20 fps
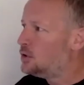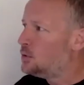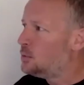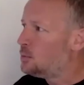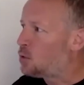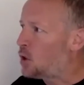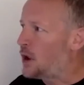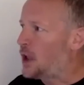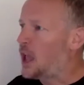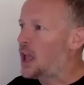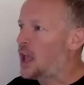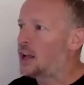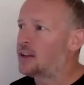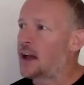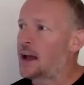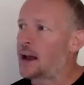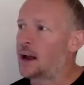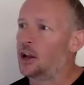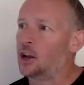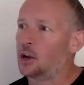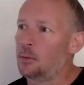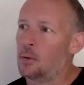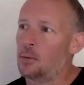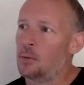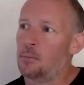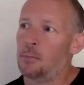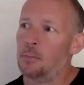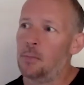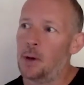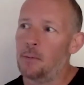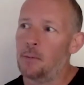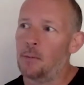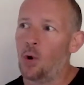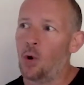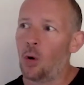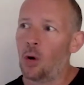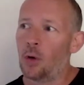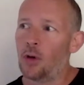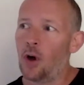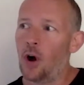breaking it down a little bit
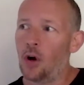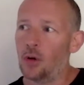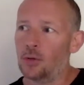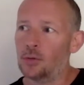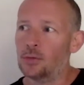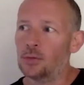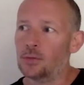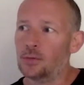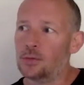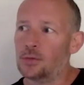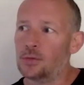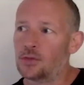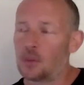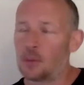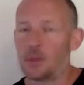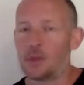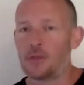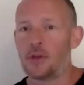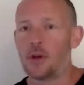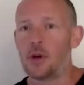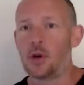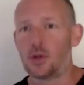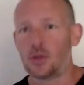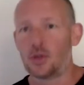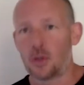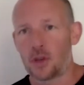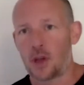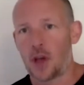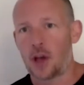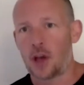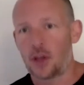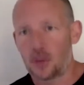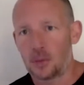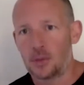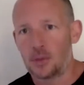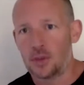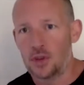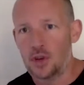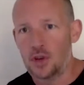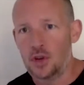more on some of the focus on the customers
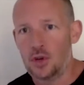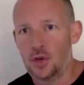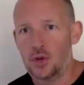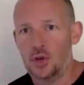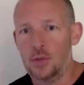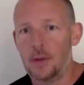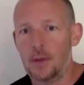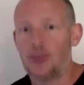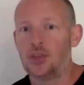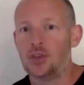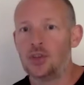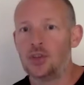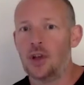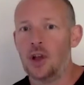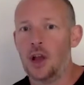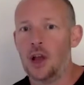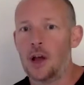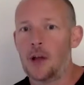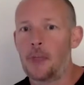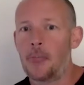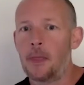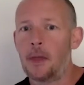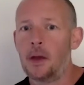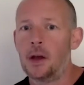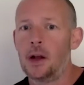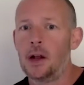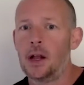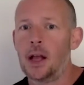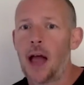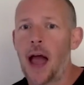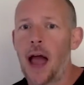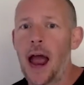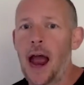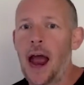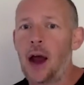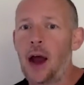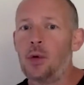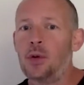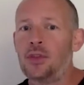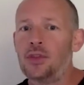that you mentioned earlier,
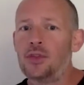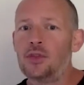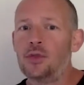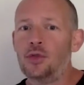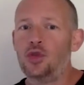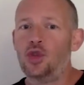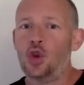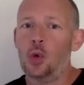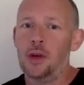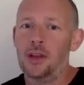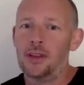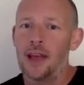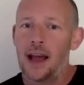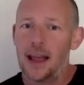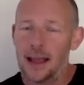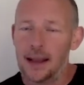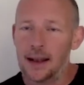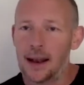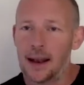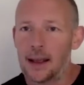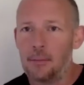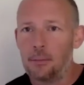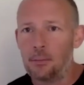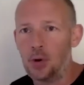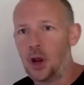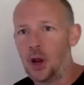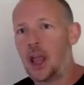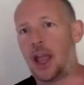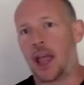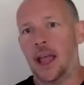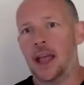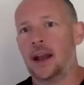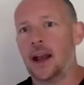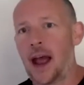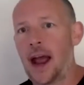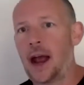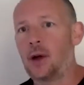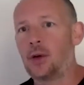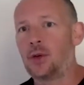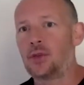how is doing that, in bringing it
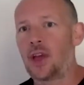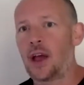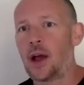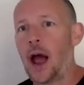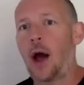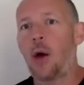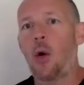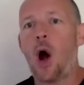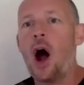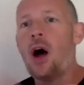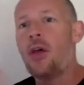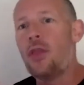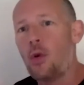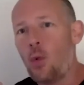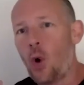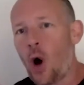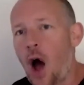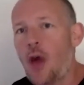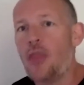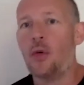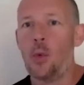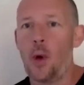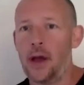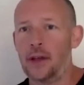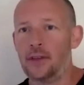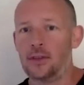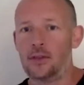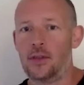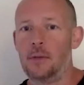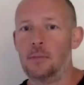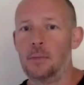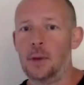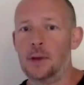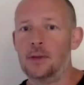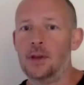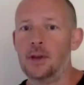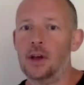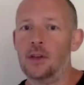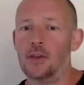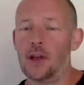in-house, what other ways have there been
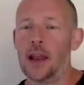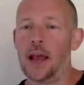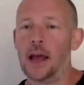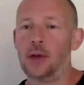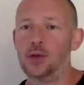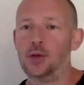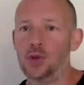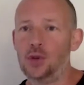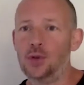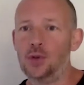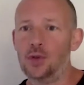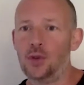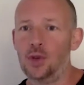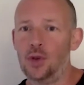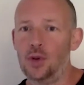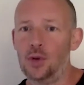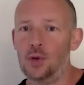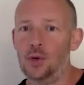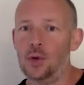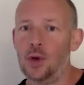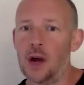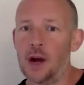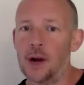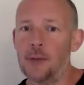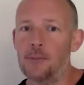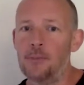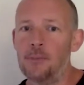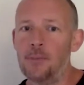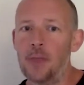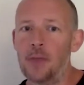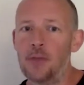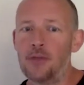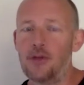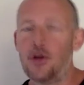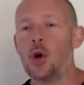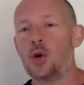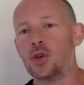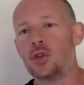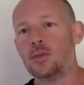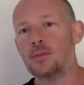that have allowed you to
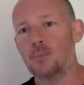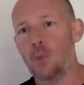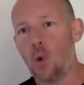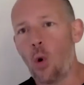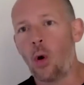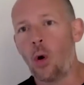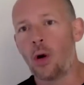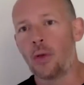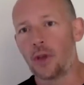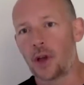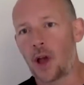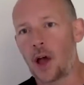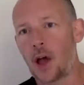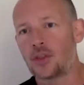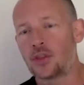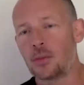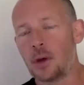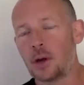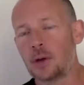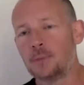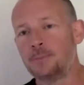focus more on the customer?